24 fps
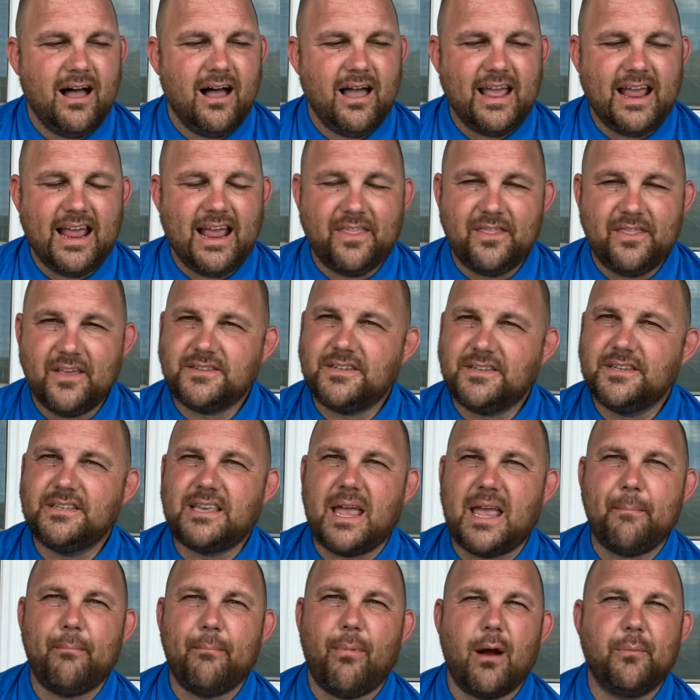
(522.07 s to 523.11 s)
and this is a
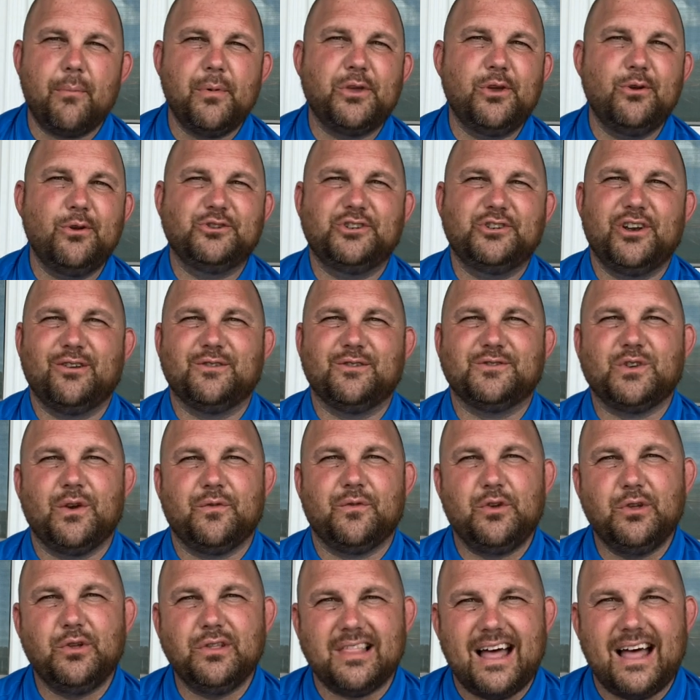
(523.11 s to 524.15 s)
barbecue channel. So, if
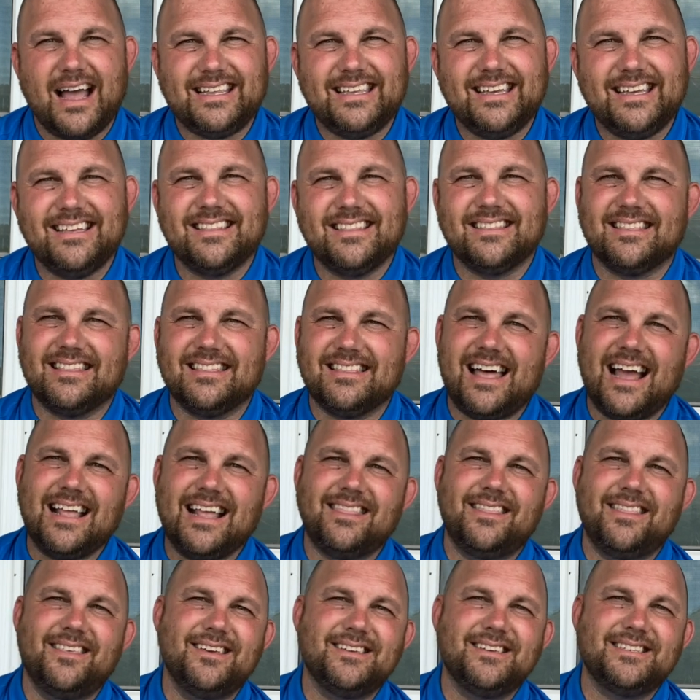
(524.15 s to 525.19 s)
you liked it, like
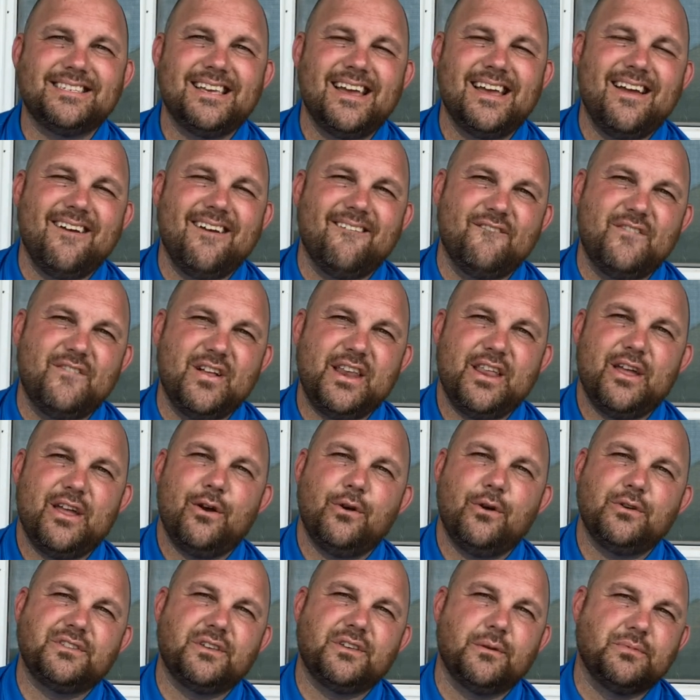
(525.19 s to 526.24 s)
this video,
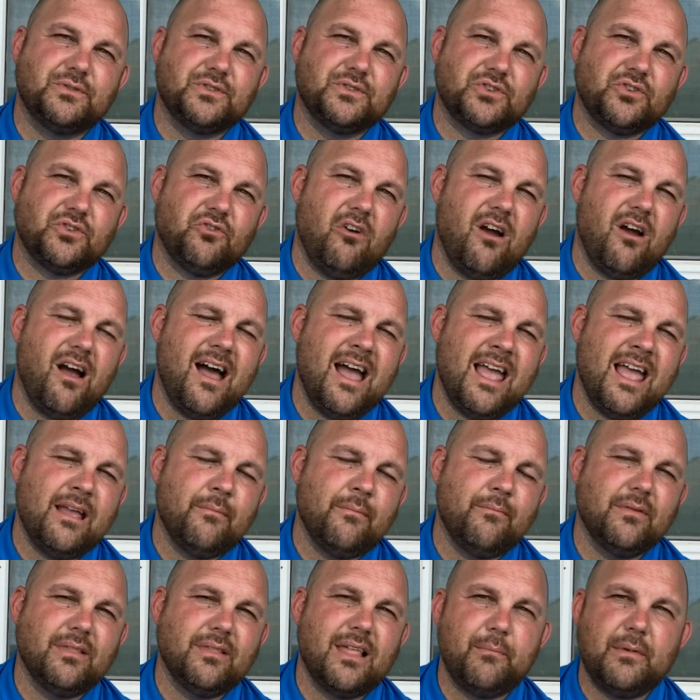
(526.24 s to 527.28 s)
subscribe,
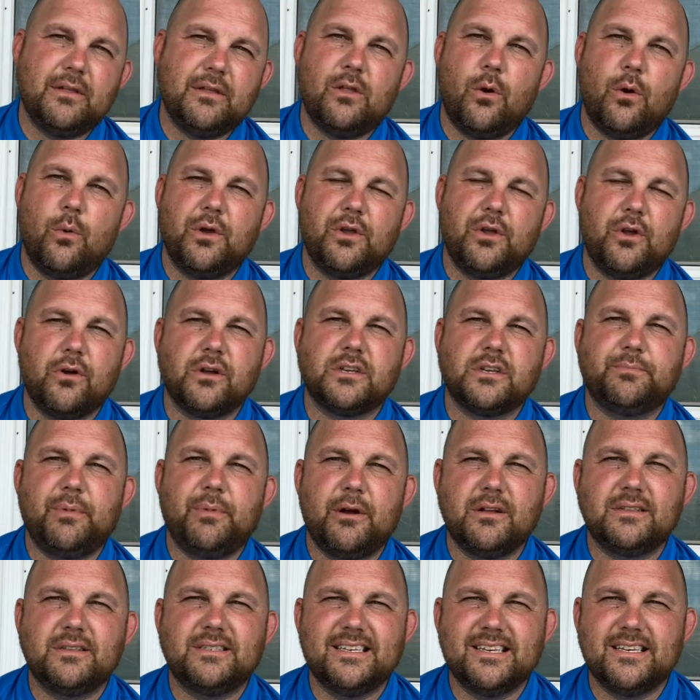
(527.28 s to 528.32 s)
let me know what your
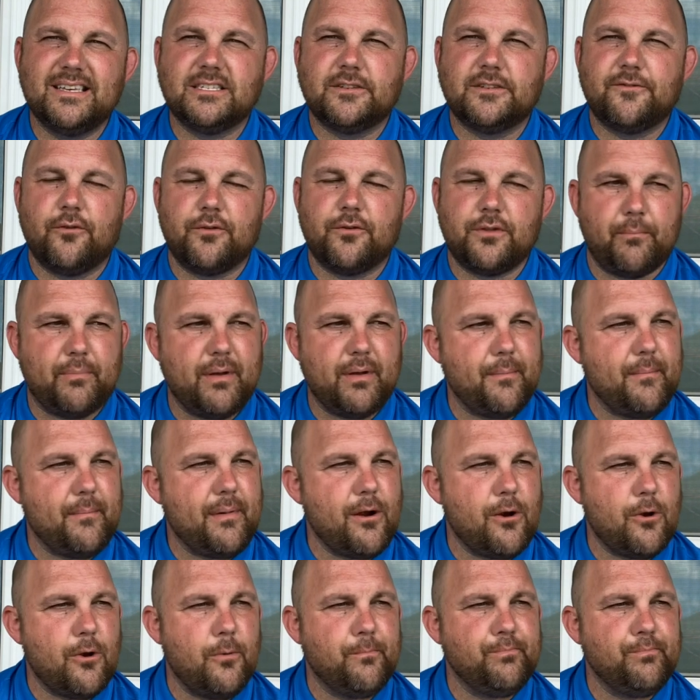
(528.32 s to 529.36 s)
experience is for the pit
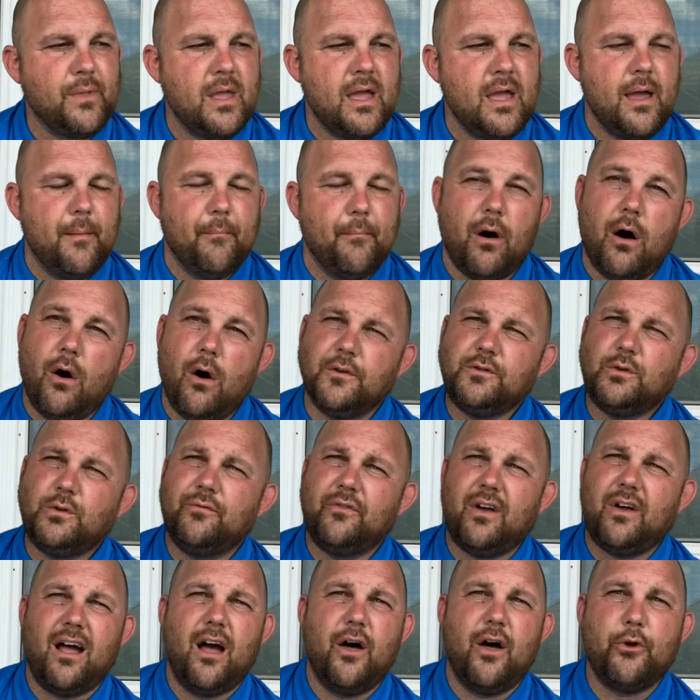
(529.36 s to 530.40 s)
barrel. But also I've
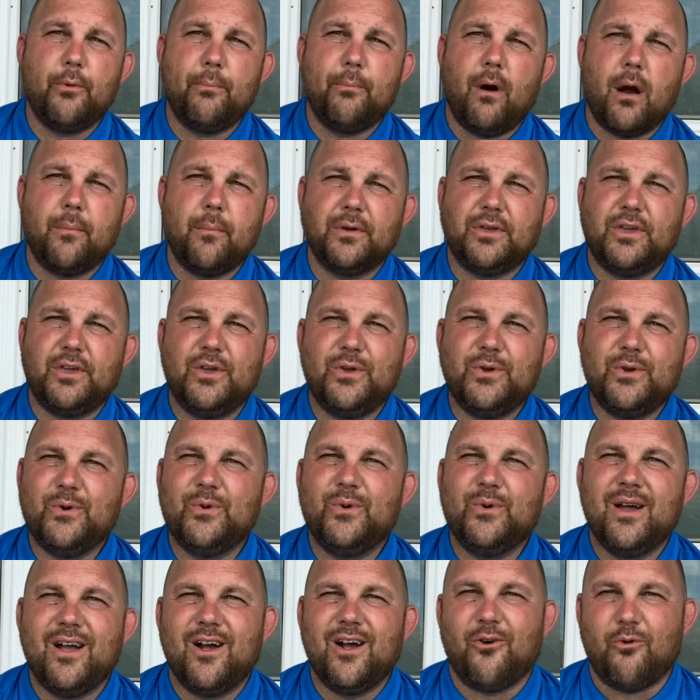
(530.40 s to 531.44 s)
got other barbecue
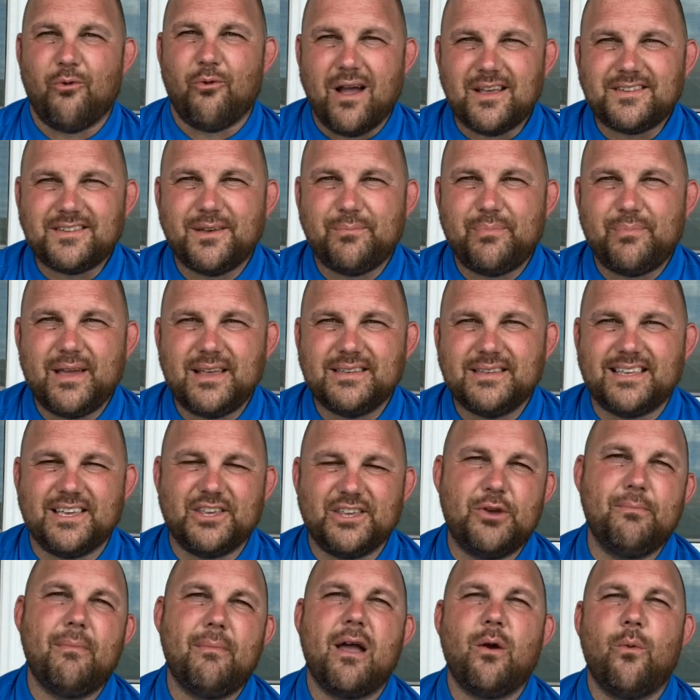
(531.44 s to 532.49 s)
recipes that
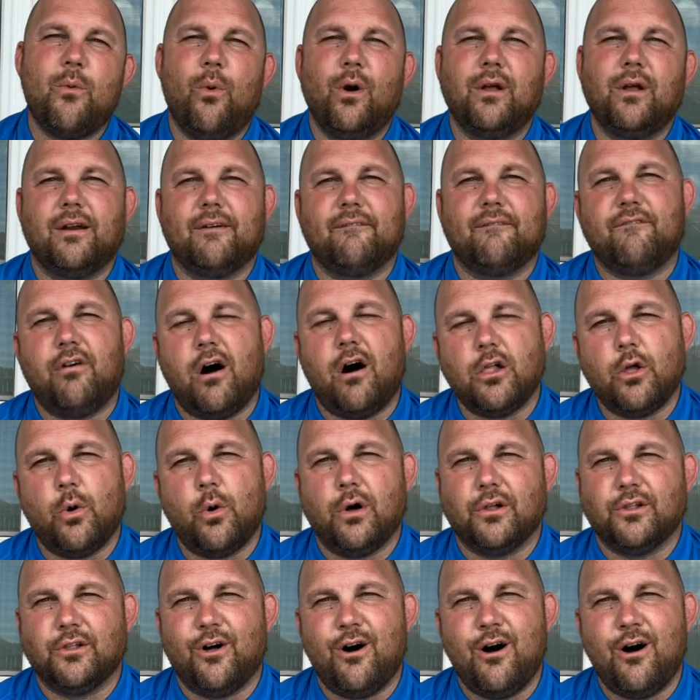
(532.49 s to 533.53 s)
you might want to follow
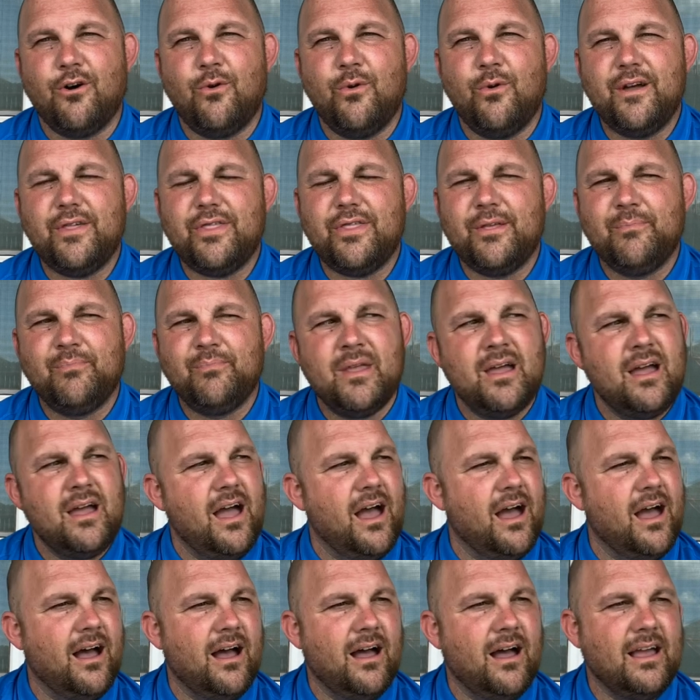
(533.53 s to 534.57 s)
along with.
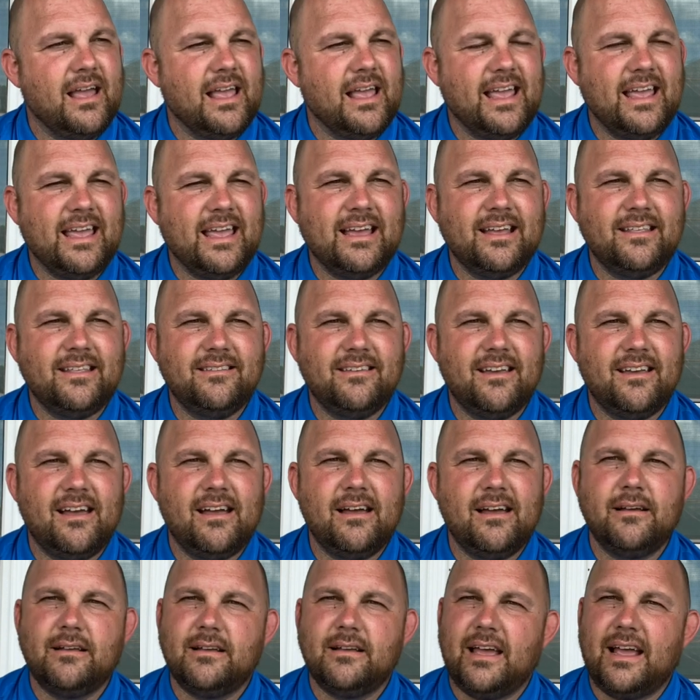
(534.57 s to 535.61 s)
Uh, and
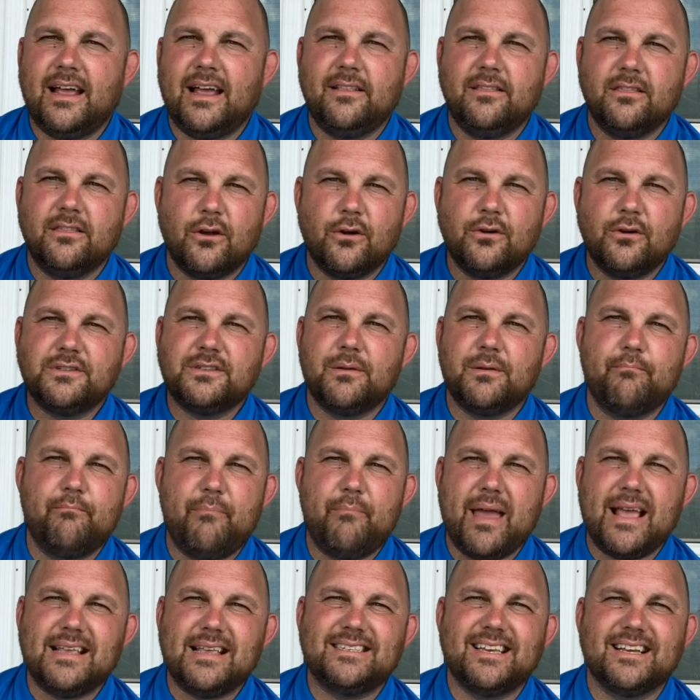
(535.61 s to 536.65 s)
uh, and learn some
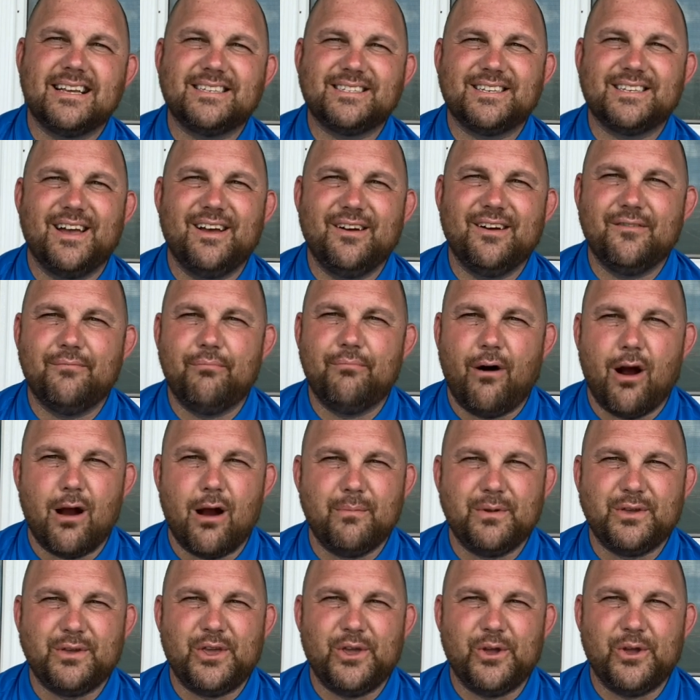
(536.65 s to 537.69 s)
basics of
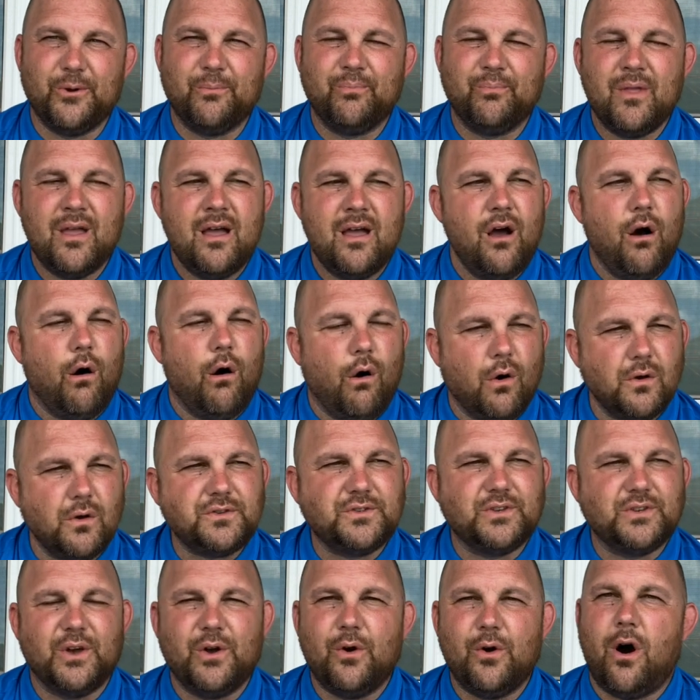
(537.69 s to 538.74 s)
barbecue.
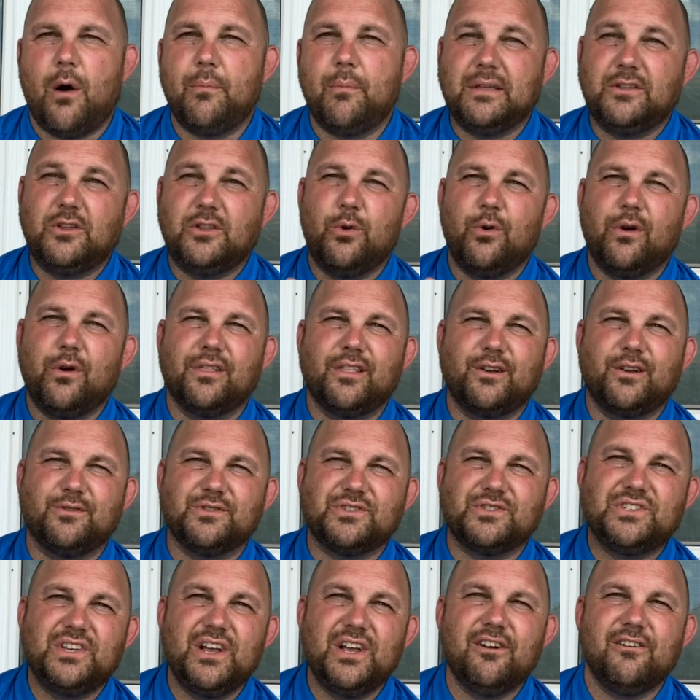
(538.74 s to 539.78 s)
Also, I'll be doing a little
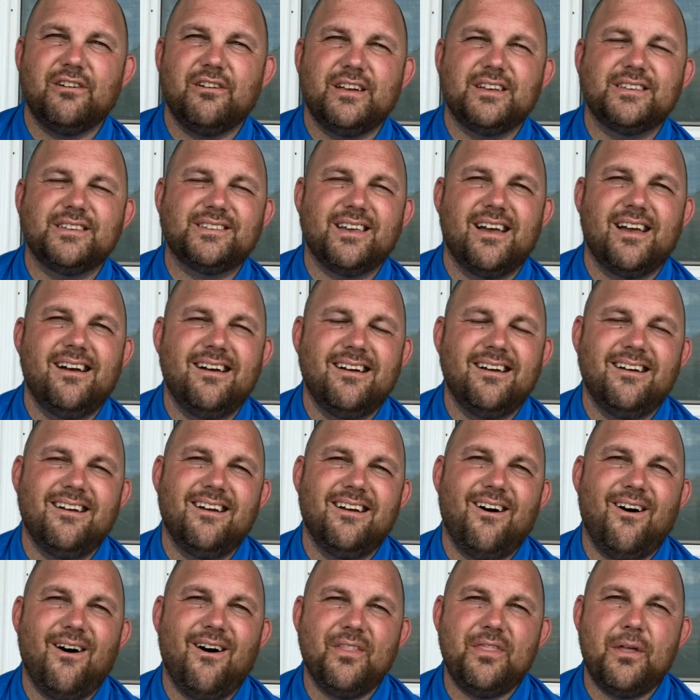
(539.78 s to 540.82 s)
series uh,
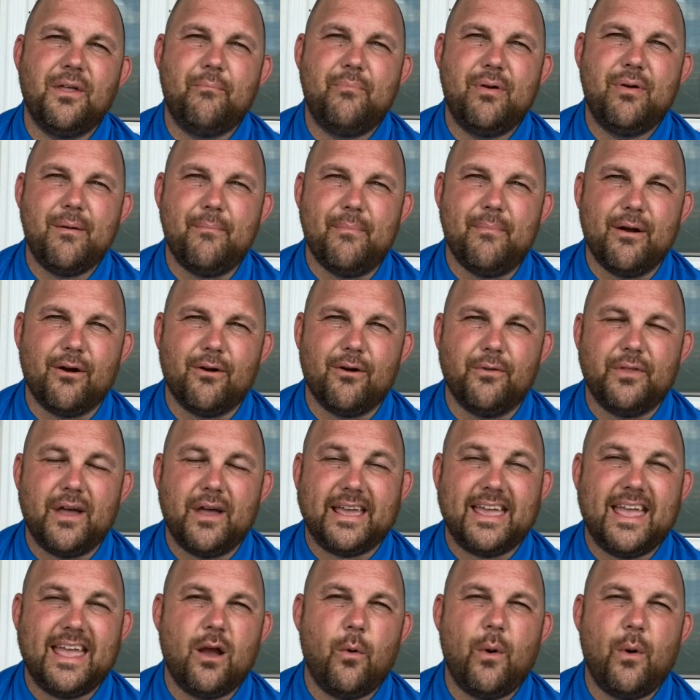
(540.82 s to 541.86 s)
on the pit barrel that I
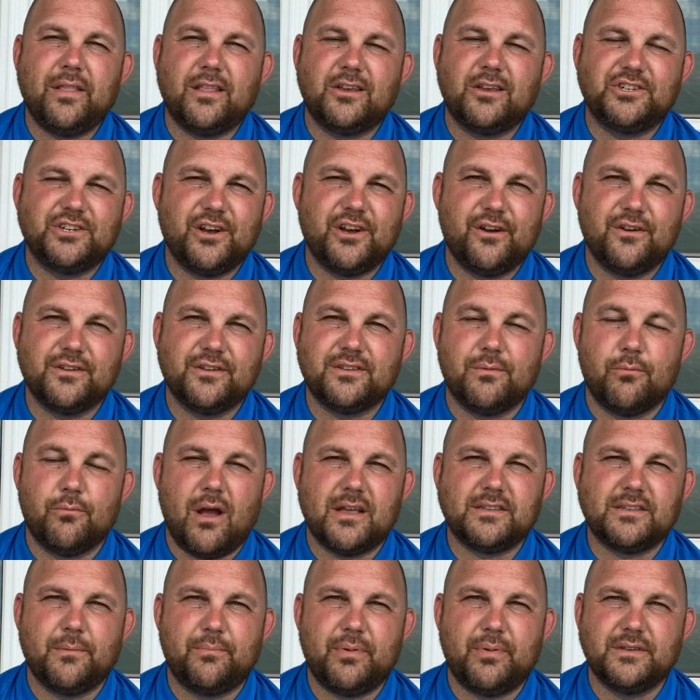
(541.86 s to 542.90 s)
can't wait to share some
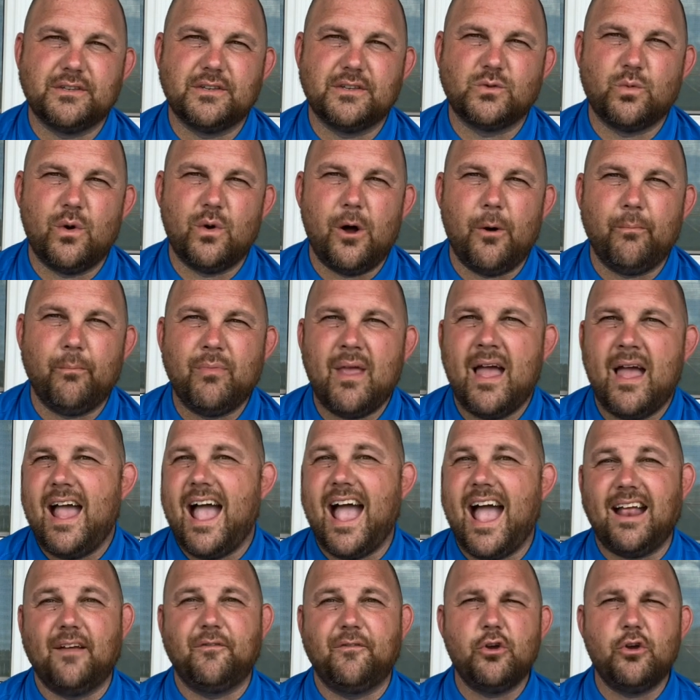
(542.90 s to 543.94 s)
recipes as well. And if you